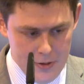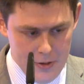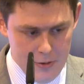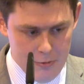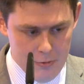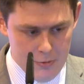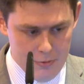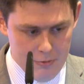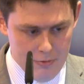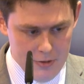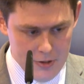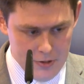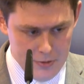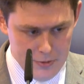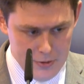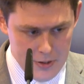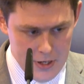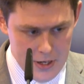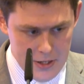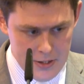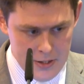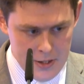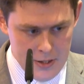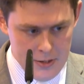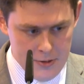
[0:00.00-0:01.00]
the
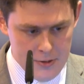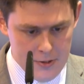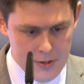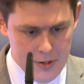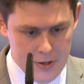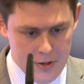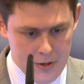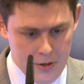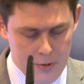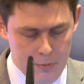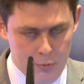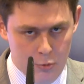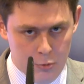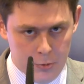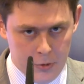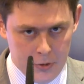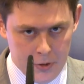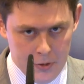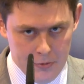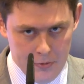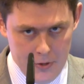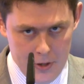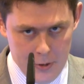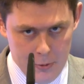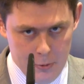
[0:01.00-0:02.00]
need was felt
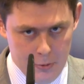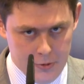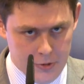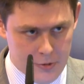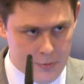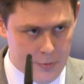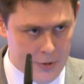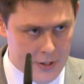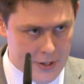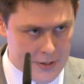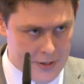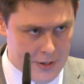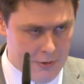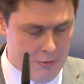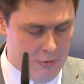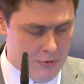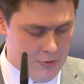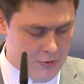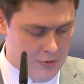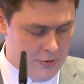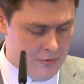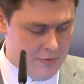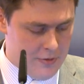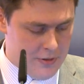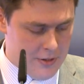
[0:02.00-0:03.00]

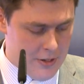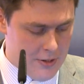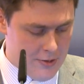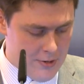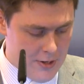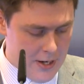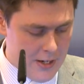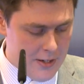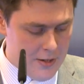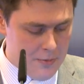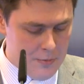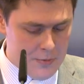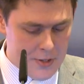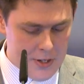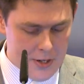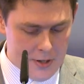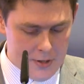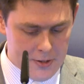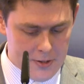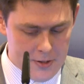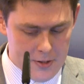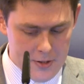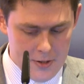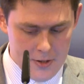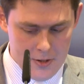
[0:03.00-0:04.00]
to update
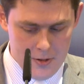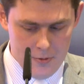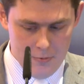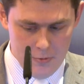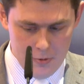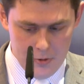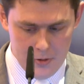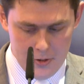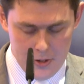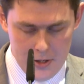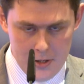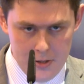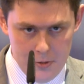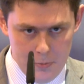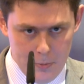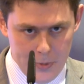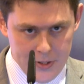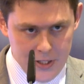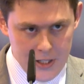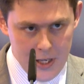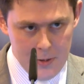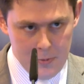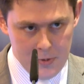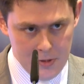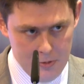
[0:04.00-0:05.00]
the document, to
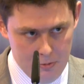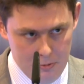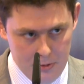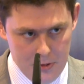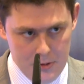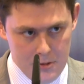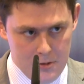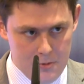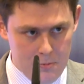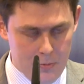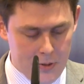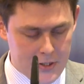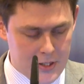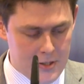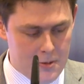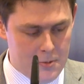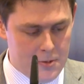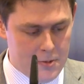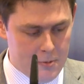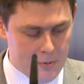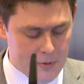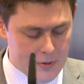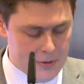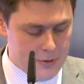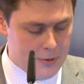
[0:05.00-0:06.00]
bring it up to
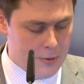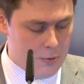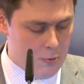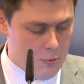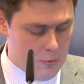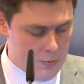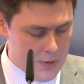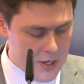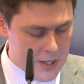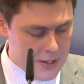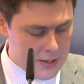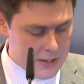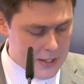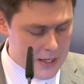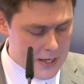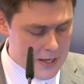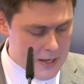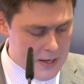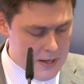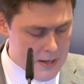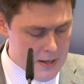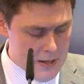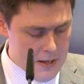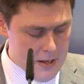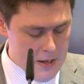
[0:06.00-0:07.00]
date, and there is
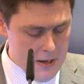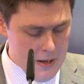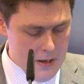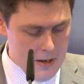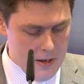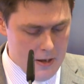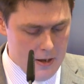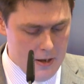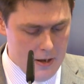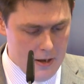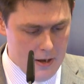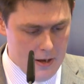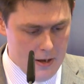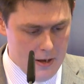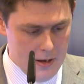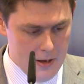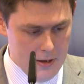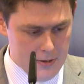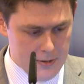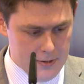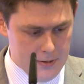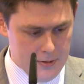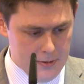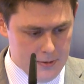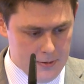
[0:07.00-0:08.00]
this
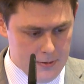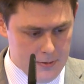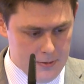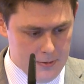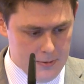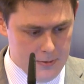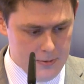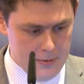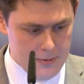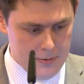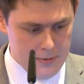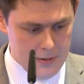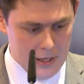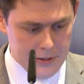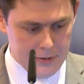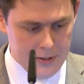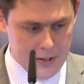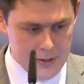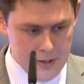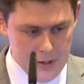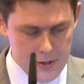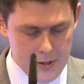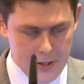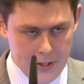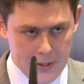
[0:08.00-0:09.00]
I don't know,
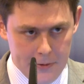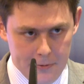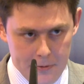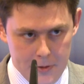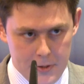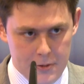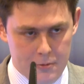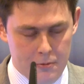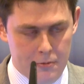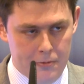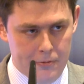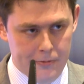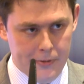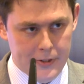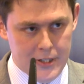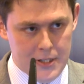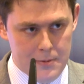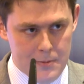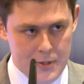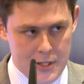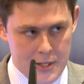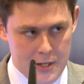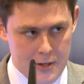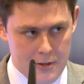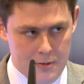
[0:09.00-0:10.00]
succession
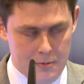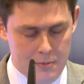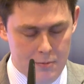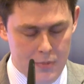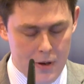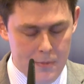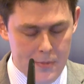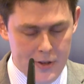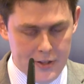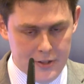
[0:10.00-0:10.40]
probably.